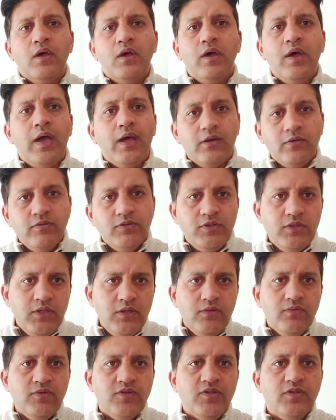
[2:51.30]
equity,
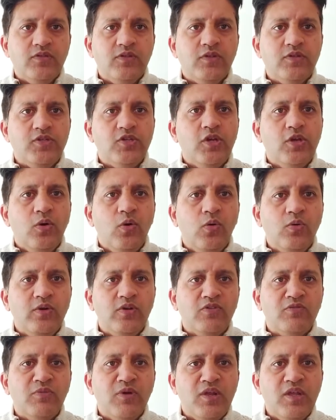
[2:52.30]
which is the
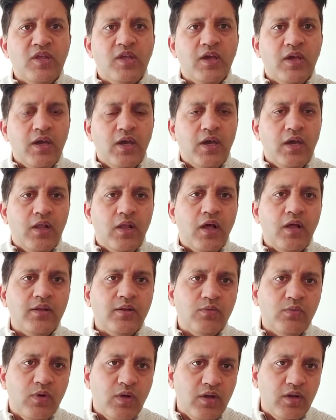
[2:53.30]
shareholders' money, and other
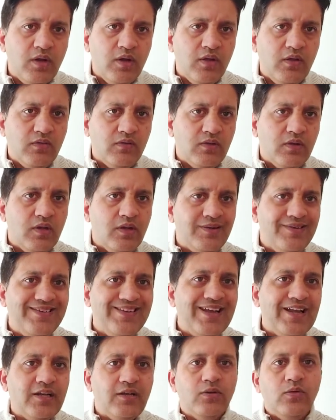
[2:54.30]
one is
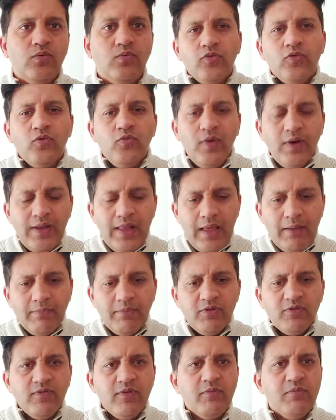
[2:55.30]
debt. So what
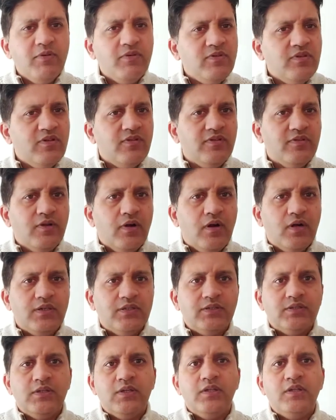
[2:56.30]
happens when business
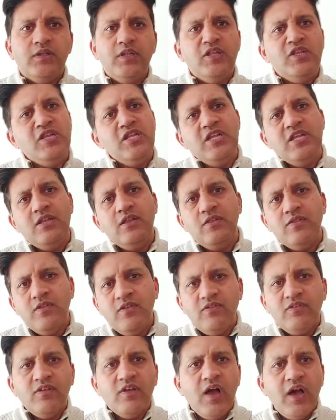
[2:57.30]
starts, they need
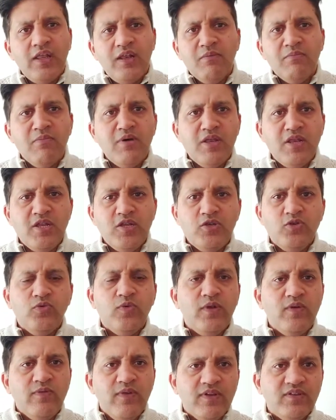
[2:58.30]
this kind of money to
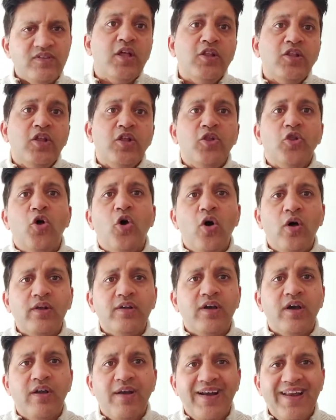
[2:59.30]
invest in the
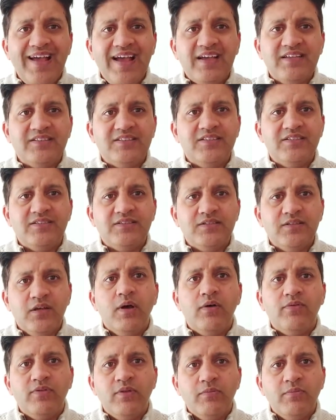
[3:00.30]
non-current assets of the